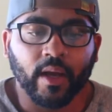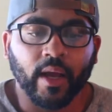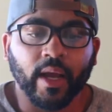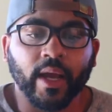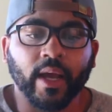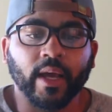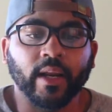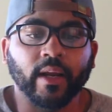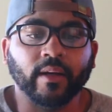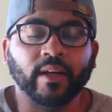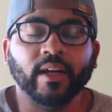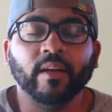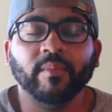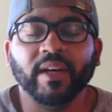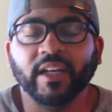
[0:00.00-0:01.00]
And I'm
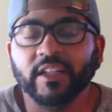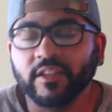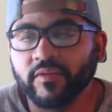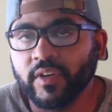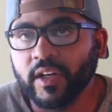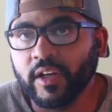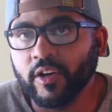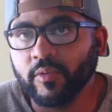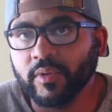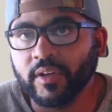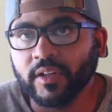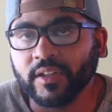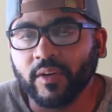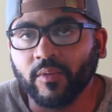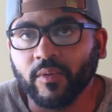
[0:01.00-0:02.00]
kind of making this video
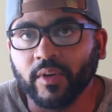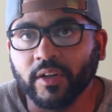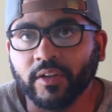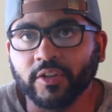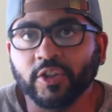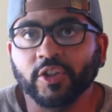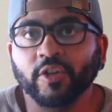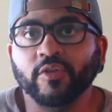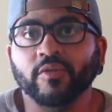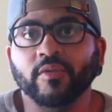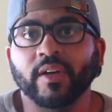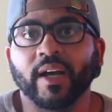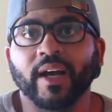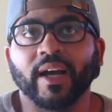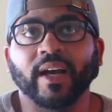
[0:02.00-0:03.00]
because I want to show you
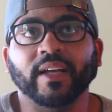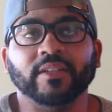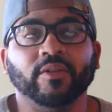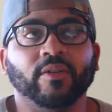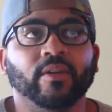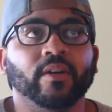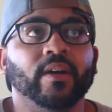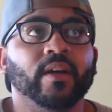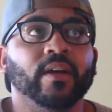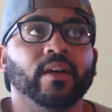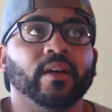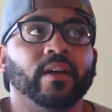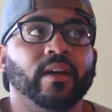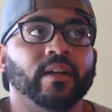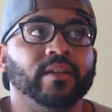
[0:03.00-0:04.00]
guys, or
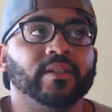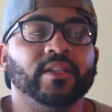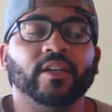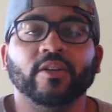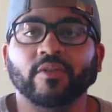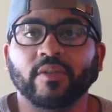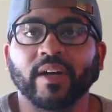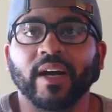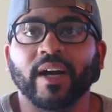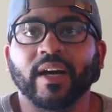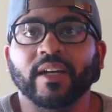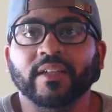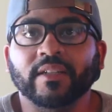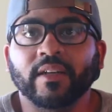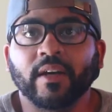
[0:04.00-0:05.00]
kind of tell you
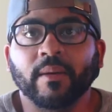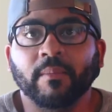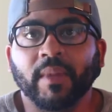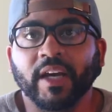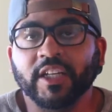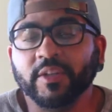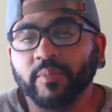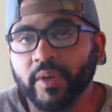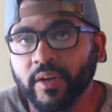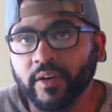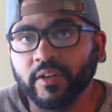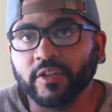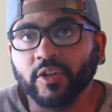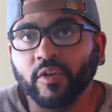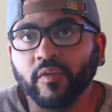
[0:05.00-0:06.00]
guys my
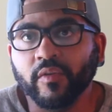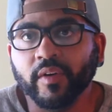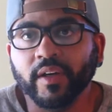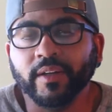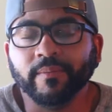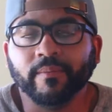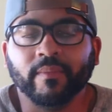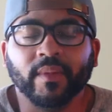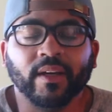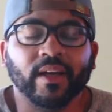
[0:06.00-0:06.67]
experience over it,